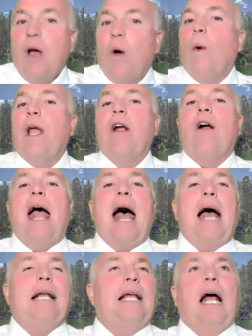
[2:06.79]
We are
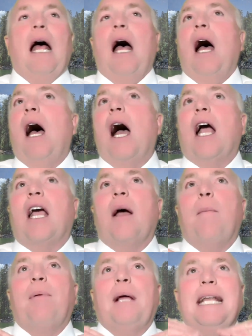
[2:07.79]
at a
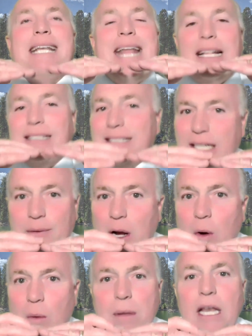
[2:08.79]
complete net
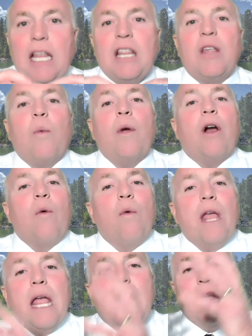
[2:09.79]
zero, meaning that we are
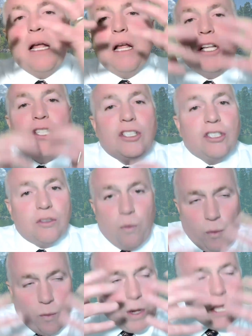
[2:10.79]

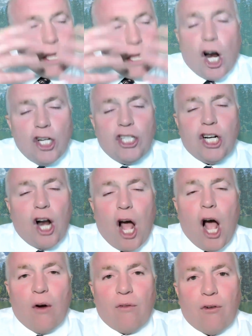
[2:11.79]
recharging
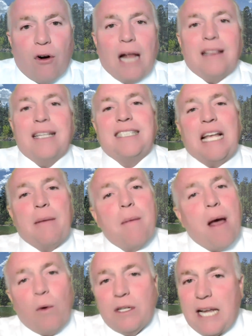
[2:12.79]
our aquifer at the same
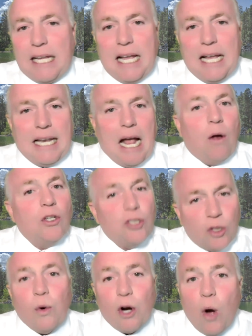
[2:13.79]
amount we're taking it out.
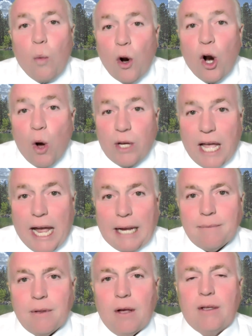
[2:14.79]
So we're
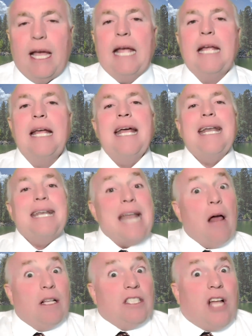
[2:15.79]
okay. Okay.
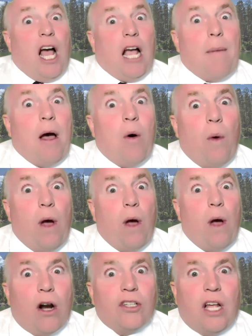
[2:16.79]
Now let's talk about well
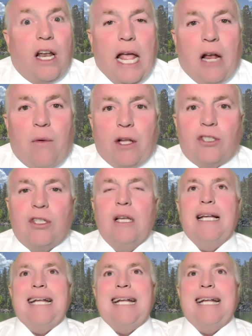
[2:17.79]
waters on acreage.